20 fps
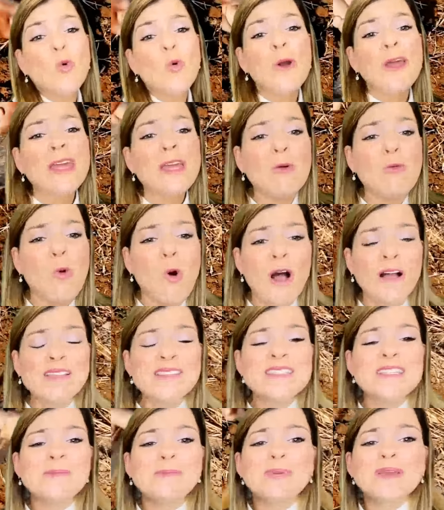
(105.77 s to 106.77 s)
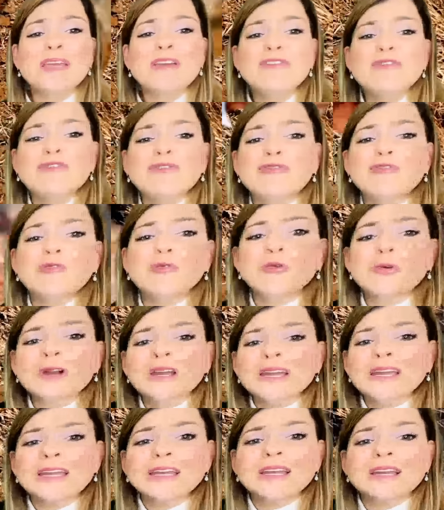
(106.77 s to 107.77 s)
We want to be
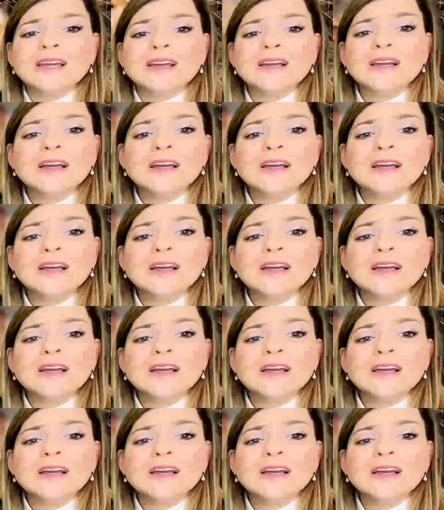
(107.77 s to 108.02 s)
free.